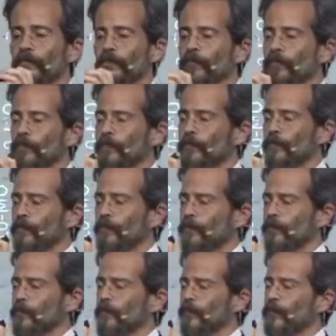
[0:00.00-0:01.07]

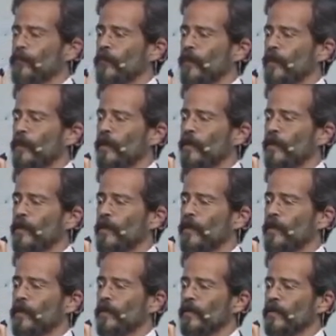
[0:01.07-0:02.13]

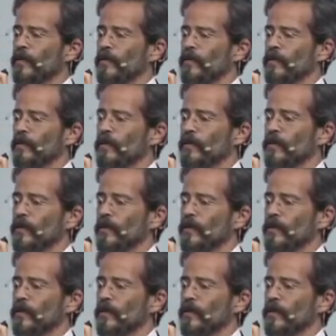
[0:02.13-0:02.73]
[no speech]